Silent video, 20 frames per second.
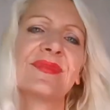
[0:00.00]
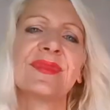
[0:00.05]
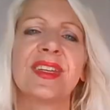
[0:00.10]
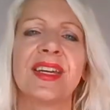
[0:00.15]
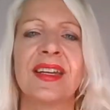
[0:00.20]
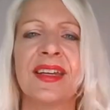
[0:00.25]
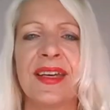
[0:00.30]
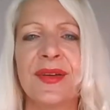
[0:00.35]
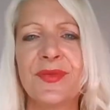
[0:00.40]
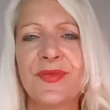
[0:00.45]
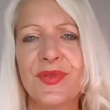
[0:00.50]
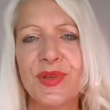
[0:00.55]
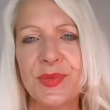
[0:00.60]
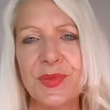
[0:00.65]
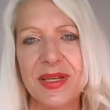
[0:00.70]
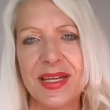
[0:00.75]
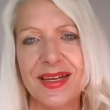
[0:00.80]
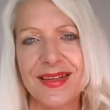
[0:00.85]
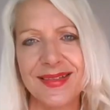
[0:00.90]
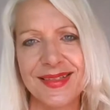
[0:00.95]
I am
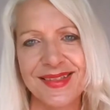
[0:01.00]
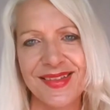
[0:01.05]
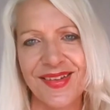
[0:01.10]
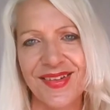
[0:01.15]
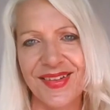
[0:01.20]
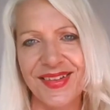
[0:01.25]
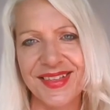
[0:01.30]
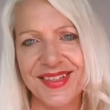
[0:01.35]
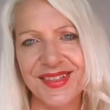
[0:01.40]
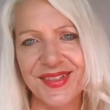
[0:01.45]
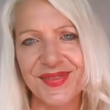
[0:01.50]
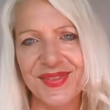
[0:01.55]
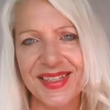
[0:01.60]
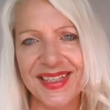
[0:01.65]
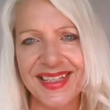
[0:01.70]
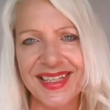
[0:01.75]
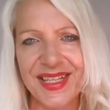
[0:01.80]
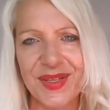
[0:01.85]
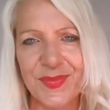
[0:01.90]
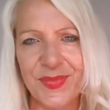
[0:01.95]
filming outside, so if you
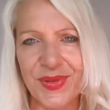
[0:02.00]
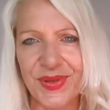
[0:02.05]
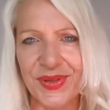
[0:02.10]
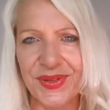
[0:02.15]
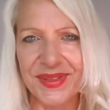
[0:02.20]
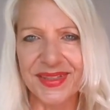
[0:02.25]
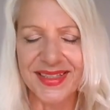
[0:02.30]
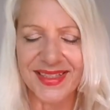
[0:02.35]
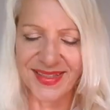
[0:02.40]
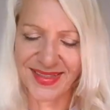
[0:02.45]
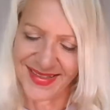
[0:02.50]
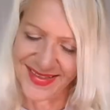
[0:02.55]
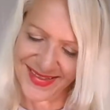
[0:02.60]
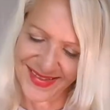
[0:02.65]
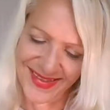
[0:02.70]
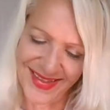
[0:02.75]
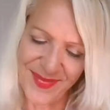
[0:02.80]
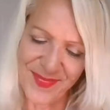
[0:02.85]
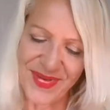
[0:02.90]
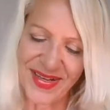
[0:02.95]
can hear birds,
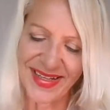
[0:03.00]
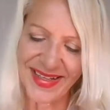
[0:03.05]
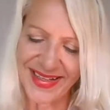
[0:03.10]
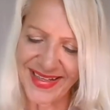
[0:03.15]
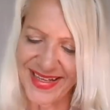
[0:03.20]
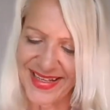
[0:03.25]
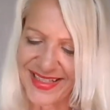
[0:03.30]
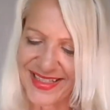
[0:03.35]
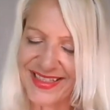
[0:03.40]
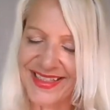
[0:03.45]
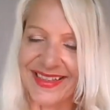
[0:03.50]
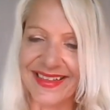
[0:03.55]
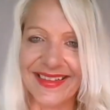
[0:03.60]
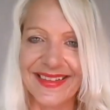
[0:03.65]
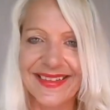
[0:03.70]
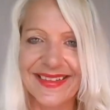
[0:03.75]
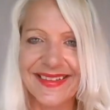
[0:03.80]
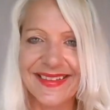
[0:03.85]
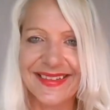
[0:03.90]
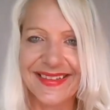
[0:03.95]
they're part of nature,
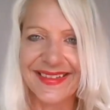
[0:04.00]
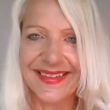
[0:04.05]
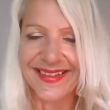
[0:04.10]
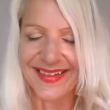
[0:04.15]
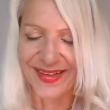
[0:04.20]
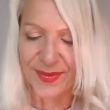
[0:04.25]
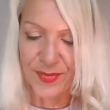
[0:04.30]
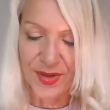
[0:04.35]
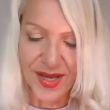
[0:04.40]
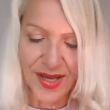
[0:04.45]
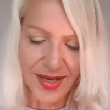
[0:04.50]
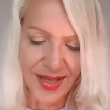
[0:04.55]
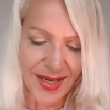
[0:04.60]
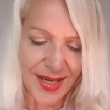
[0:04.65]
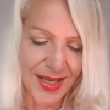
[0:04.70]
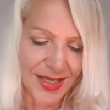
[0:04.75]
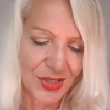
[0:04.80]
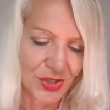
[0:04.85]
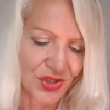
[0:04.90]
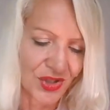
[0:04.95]
huh? Part of
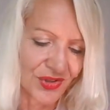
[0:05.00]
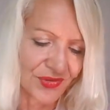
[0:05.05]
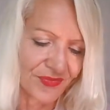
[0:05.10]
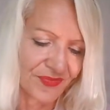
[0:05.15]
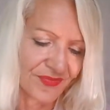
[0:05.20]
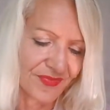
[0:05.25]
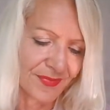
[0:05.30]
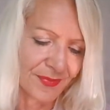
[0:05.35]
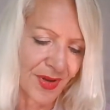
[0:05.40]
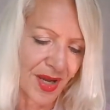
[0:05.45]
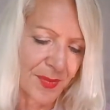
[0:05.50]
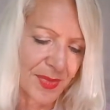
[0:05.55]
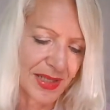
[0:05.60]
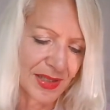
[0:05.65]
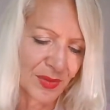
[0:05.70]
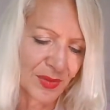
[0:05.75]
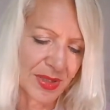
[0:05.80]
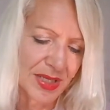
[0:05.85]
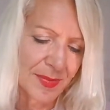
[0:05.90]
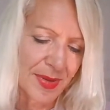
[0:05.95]
nature. Might be a
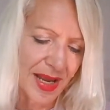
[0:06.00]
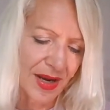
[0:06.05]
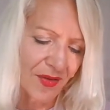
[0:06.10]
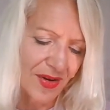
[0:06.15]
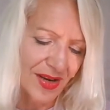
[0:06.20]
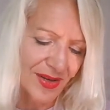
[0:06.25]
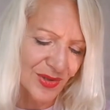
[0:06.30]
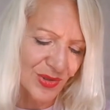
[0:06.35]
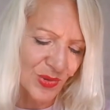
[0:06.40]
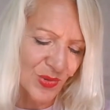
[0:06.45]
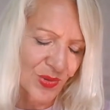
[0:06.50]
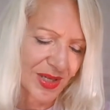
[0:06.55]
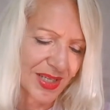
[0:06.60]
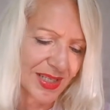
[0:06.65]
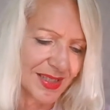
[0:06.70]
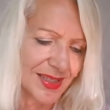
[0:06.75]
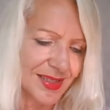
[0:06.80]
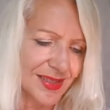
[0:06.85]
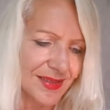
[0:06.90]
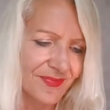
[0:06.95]
little bit of background noise.
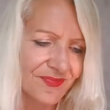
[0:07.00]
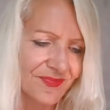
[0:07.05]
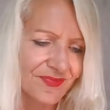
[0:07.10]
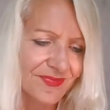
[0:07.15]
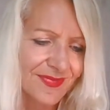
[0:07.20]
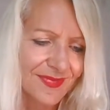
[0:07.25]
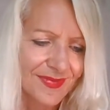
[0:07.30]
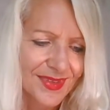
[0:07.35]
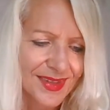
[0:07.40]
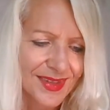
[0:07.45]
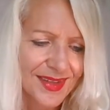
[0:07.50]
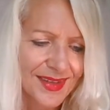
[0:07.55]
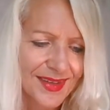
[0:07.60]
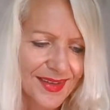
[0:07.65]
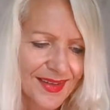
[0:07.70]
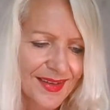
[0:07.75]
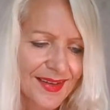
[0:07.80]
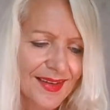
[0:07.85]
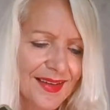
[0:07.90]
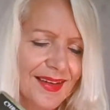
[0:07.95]

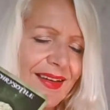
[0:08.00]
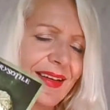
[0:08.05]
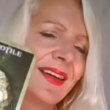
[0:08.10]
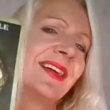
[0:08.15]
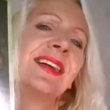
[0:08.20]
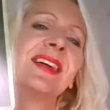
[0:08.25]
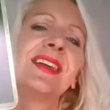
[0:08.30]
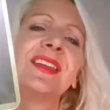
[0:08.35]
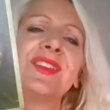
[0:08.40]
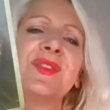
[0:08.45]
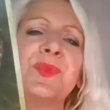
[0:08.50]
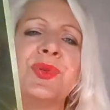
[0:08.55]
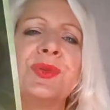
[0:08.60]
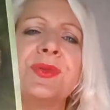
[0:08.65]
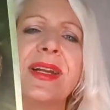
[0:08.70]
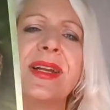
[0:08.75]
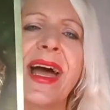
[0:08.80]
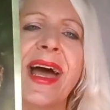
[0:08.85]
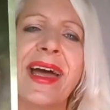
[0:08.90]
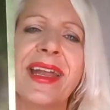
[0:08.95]
Uh, you
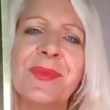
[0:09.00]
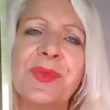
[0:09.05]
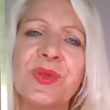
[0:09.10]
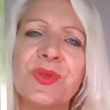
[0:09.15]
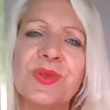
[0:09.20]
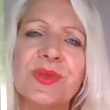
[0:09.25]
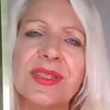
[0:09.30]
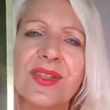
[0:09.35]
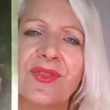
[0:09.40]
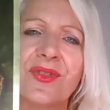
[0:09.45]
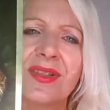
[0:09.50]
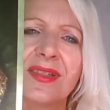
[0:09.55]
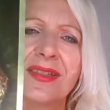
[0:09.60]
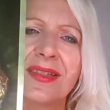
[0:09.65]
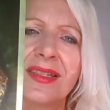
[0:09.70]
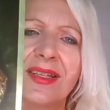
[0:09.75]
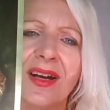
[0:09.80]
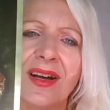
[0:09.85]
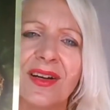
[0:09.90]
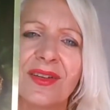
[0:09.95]
pulled animals,
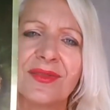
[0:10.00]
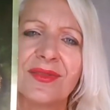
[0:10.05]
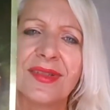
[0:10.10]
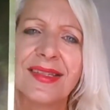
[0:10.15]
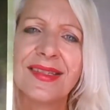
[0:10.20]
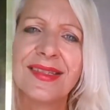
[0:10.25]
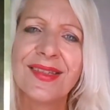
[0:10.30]
chrysotile.